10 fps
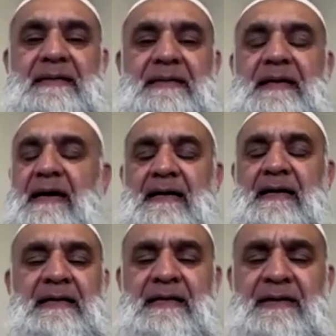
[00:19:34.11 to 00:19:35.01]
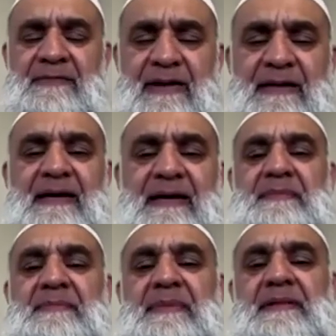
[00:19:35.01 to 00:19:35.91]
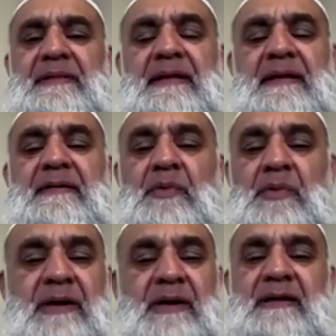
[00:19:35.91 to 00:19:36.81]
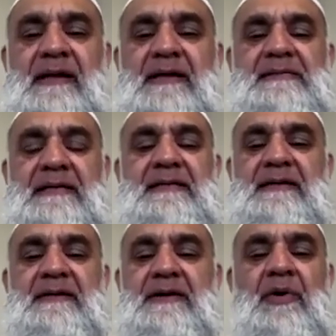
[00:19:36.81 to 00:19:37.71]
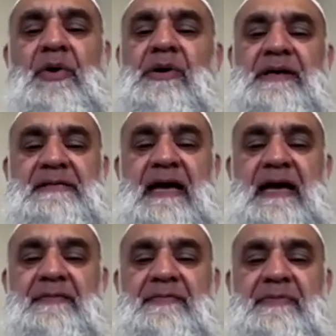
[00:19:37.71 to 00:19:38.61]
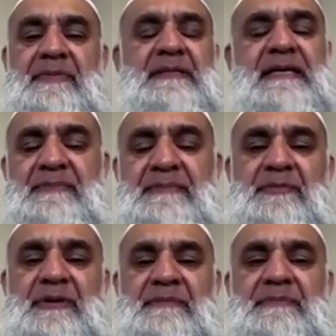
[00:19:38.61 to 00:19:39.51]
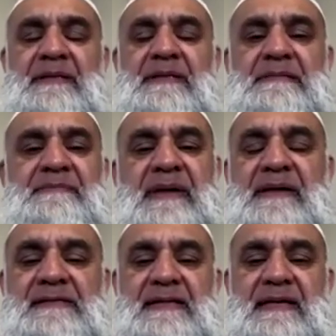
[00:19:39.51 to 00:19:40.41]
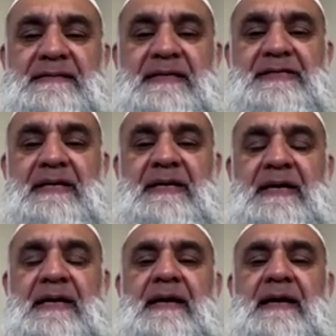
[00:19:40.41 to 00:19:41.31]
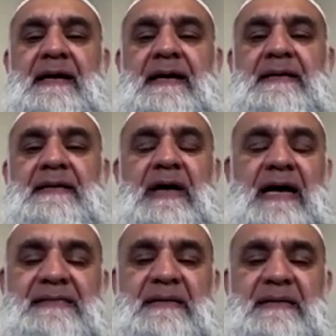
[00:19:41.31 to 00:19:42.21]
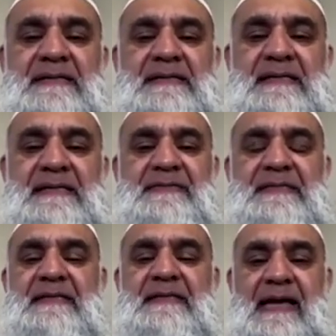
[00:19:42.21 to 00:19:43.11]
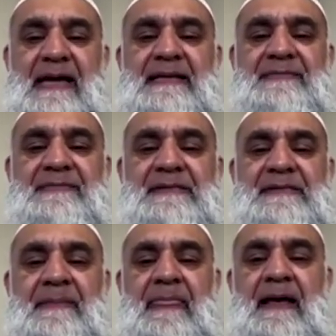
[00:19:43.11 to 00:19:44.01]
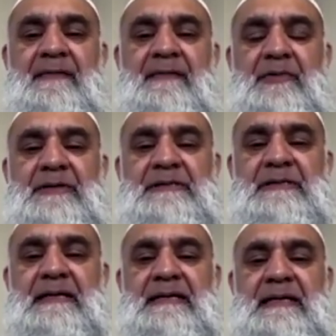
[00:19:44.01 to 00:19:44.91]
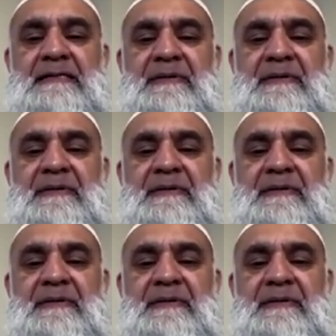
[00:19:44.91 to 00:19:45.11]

a, a very humble working class leader all his life. Deep commitment, tremendous courage. Uh, so I see myself just as an activist. Of course, uh, it has been